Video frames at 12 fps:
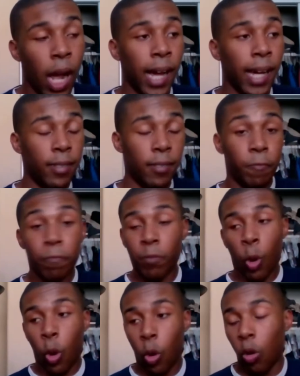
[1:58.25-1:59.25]
I
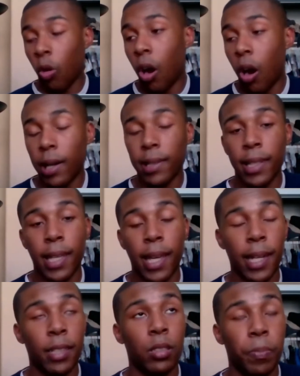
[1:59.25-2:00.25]
wholeheartedly
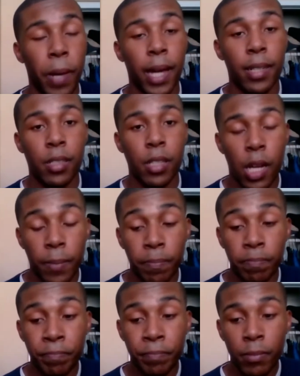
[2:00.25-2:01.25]
can't expect
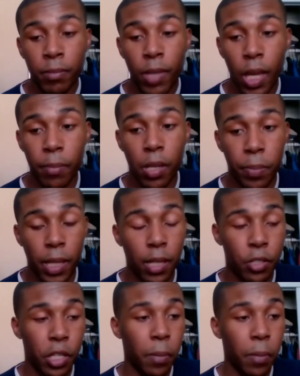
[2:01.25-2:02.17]
him to be a